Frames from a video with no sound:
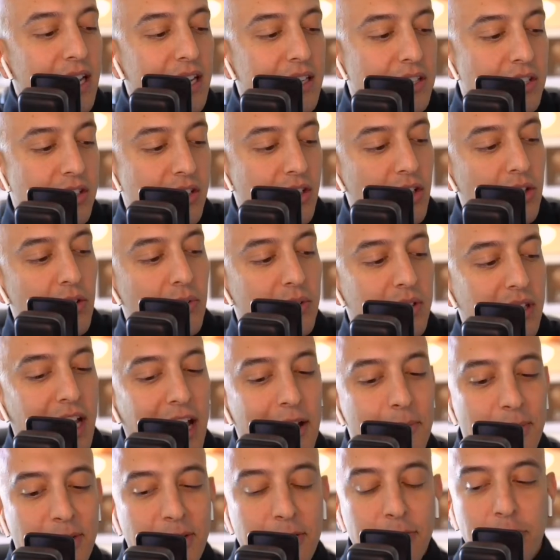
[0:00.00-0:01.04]
And so, I
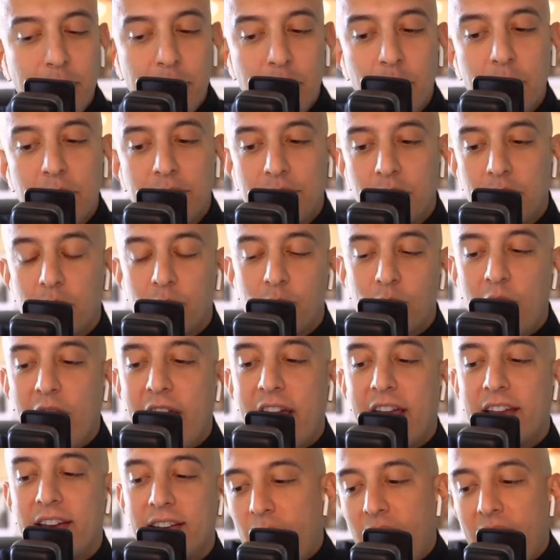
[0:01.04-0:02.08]
mean, if you were to
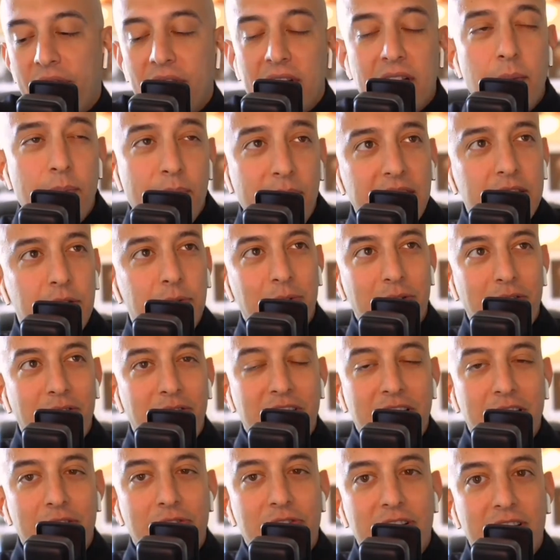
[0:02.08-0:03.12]
rate, I think the best way to
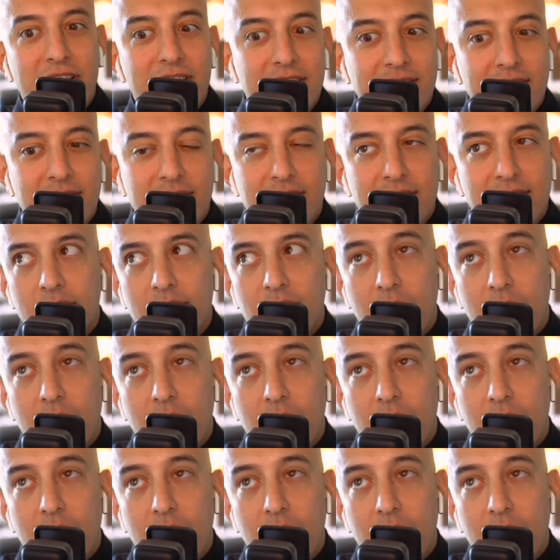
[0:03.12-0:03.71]
think of it is,